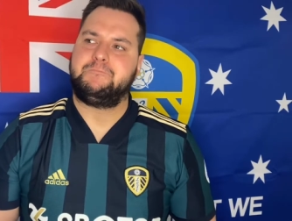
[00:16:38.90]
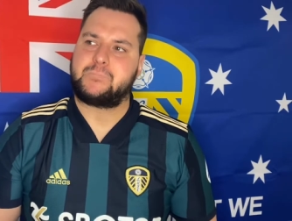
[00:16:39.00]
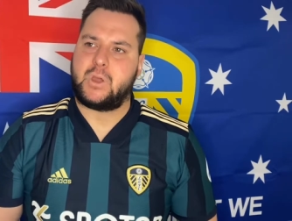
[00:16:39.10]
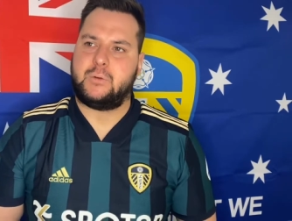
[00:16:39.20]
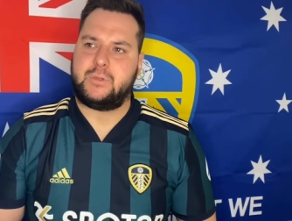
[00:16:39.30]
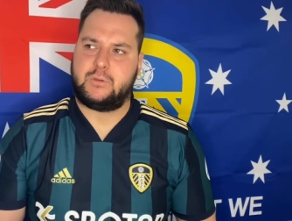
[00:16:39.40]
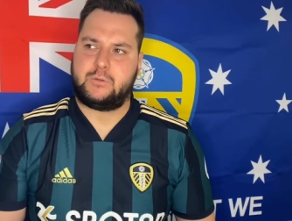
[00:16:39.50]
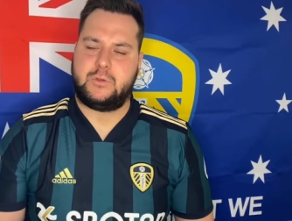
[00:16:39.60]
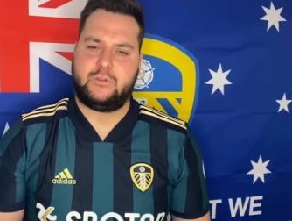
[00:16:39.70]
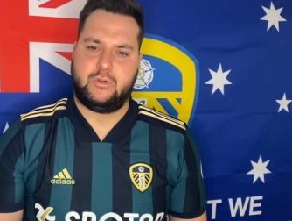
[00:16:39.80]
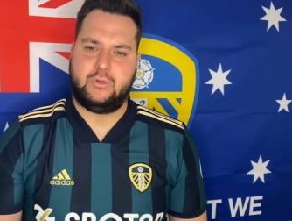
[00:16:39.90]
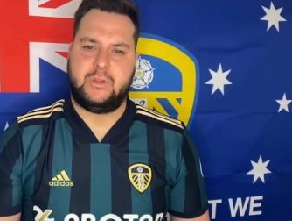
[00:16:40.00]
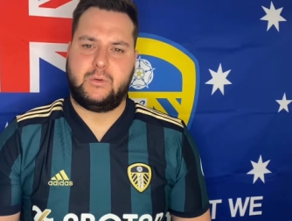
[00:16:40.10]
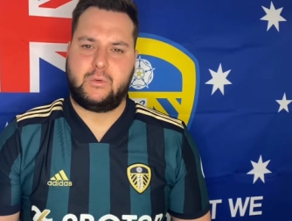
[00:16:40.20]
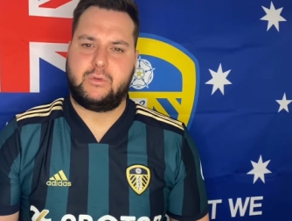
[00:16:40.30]
I think it's going to be
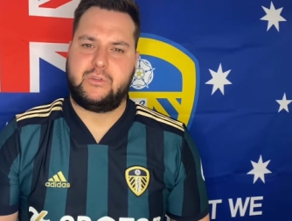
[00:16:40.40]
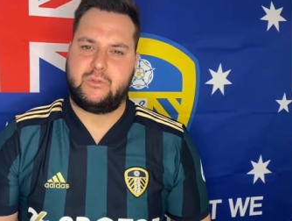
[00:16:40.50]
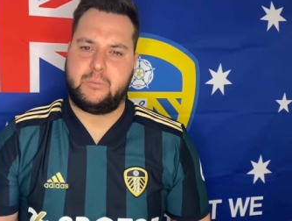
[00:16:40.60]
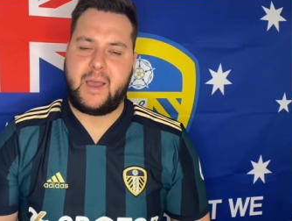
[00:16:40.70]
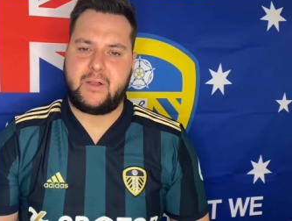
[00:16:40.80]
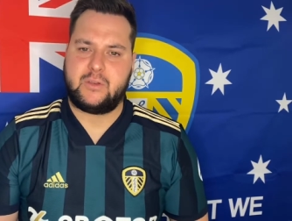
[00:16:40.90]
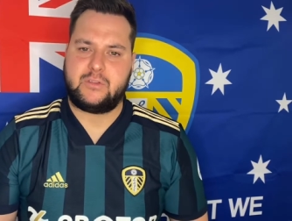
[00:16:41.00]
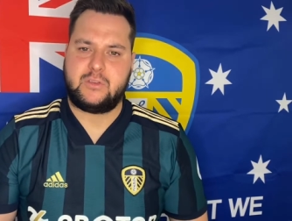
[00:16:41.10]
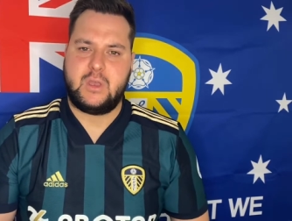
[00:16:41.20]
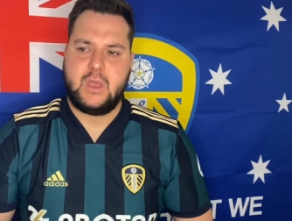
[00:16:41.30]
2-0 Crystal Palace.